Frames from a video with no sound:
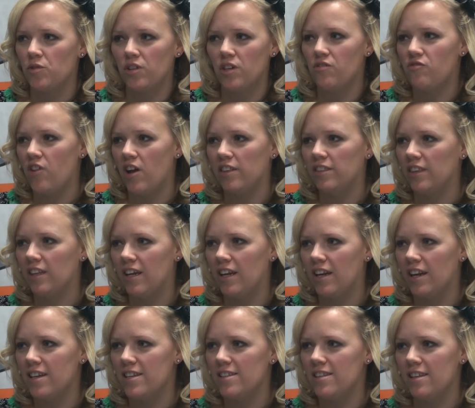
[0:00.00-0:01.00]
really friendly,
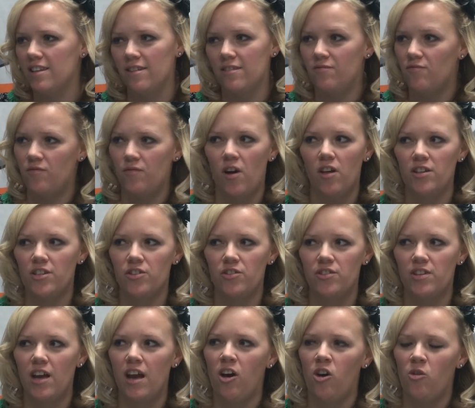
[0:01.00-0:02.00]
and I
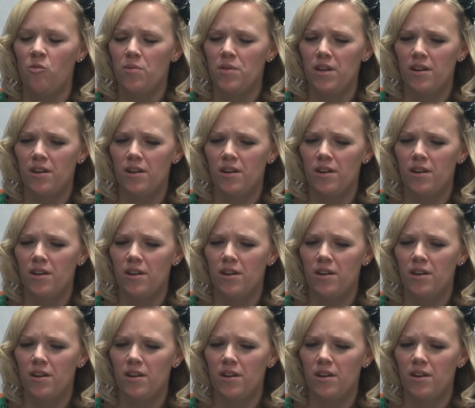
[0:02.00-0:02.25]
volunteered to help.